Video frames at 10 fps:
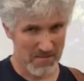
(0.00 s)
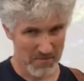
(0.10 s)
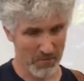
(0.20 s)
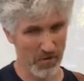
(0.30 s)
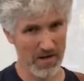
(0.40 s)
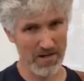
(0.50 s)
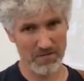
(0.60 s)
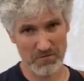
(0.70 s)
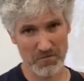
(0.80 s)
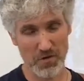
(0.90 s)
Before
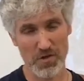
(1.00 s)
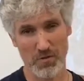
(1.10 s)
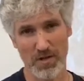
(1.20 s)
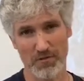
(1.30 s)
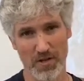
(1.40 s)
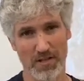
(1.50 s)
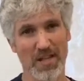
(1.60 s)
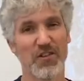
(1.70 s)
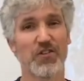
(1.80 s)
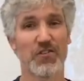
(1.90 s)
I show you the rest of it,
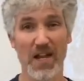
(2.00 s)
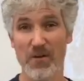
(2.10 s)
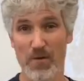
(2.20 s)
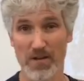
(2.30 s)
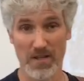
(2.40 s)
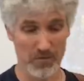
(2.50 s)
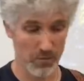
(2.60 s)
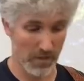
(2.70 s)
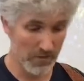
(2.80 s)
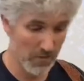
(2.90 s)
let's sight read this.
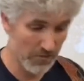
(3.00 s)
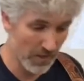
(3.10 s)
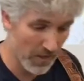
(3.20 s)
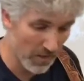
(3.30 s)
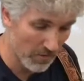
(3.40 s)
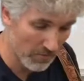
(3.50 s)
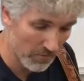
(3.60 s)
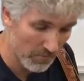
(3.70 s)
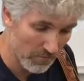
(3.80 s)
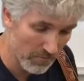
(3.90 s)
What I'll do is
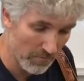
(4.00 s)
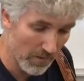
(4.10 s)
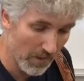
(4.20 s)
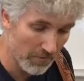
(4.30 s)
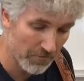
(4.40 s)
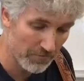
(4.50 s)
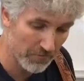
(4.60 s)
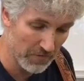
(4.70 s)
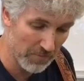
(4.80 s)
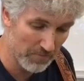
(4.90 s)
I'll, I'll
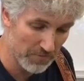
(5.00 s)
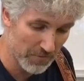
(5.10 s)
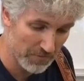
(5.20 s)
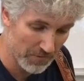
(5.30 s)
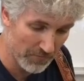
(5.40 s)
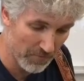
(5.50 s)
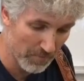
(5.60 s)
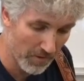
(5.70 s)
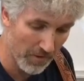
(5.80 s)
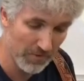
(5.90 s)
flip to the different
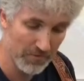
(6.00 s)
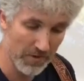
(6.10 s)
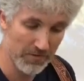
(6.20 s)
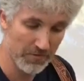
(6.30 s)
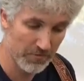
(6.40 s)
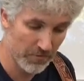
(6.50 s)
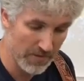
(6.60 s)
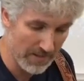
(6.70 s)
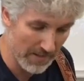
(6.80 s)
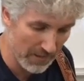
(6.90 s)
parts on the
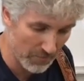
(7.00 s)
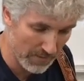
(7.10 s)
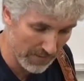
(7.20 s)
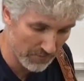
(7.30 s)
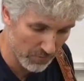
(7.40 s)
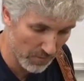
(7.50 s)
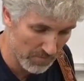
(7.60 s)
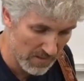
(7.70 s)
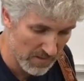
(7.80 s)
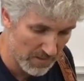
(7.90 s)
screen as we get to them.
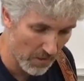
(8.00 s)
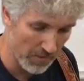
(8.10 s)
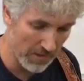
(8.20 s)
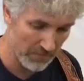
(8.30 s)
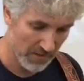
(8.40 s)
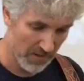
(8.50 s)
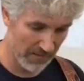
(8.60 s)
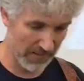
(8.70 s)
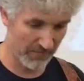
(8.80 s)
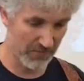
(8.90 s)
Notice I
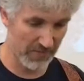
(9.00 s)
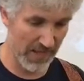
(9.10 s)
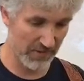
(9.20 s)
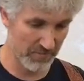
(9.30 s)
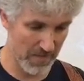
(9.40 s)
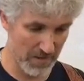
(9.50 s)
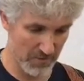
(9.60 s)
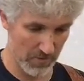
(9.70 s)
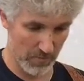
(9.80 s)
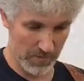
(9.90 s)
left the last
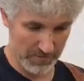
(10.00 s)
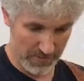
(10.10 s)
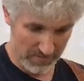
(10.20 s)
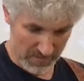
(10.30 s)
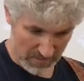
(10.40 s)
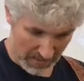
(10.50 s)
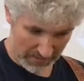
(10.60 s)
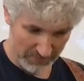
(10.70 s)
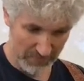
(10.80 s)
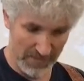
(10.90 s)
measure, where is it? I
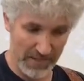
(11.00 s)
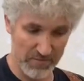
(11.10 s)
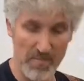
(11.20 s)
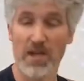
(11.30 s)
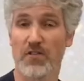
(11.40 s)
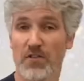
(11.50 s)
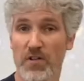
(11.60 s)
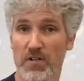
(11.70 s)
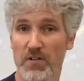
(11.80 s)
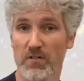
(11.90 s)
left the last
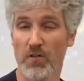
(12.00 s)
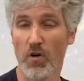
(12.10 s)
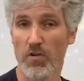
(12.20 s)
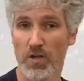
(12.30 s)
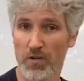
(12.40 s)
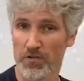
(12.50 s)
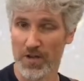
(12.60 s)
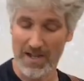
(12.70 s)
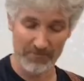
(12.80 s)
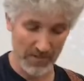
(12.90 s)
measure whole note so
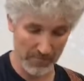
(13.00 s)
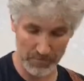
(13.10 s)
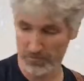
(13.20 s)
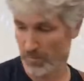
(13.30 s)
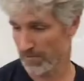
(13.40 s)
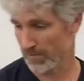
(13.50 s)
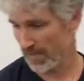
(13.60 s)
I have time to switch.